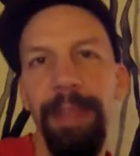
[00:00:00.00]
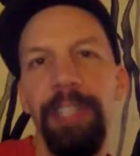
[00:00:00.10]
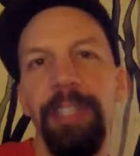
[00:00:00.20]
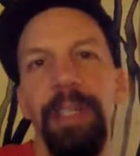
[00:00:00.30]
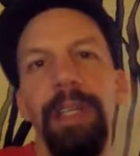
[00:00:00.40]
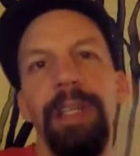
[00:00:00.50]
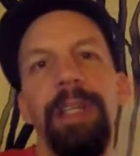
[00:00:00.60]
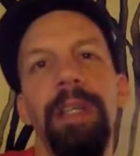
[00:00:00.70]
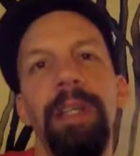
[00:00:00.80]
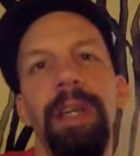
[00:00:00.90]
major
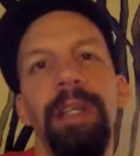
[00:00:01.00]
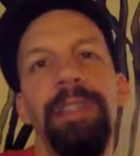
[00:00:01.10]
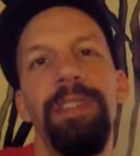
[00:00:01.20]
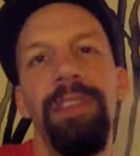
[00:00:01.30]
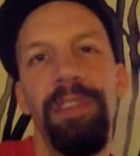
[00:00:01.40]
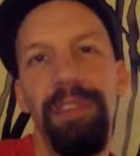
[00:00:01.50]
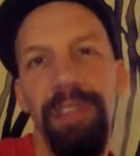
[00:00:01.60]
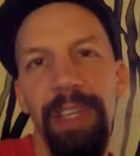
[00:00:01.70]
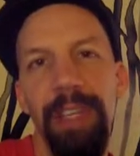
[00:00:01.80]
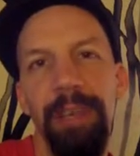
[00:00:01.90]
to
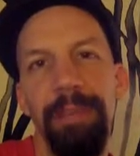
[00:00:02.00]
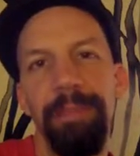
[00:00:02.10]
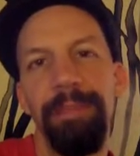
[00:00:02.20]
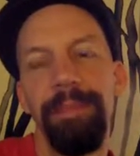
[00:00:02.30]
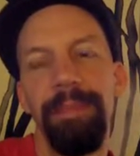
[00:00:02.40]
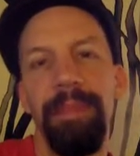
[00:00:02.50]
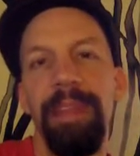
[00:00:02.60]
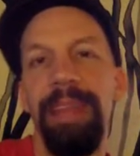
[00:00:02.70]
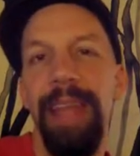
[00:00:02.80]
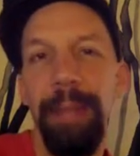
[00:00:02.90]
C
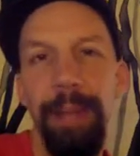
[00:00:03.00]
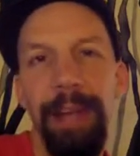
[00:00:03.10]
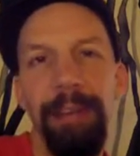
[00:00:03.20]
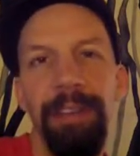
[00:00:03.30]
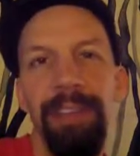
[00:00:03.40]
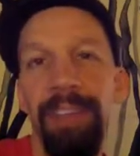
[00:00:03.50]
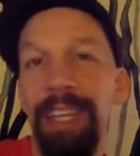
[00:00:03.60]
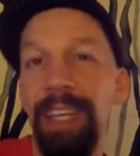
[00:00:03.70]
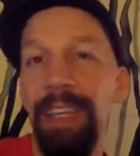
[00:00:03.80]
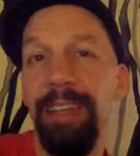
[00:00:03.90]
to A minor to
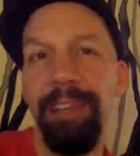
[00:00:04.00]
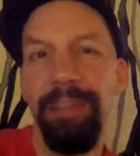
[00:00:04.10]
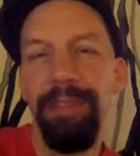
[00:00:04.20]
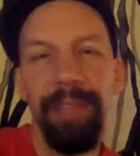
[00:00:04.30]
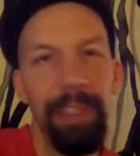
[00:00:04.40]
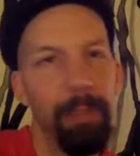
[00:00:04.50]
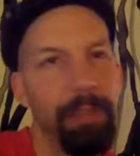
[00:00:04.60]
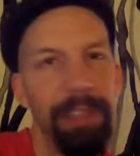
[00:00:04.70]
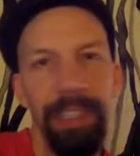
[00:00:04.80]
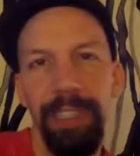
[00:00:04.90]
D. Fun little
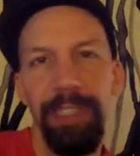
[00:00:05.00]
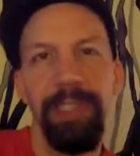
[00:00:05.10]
progression.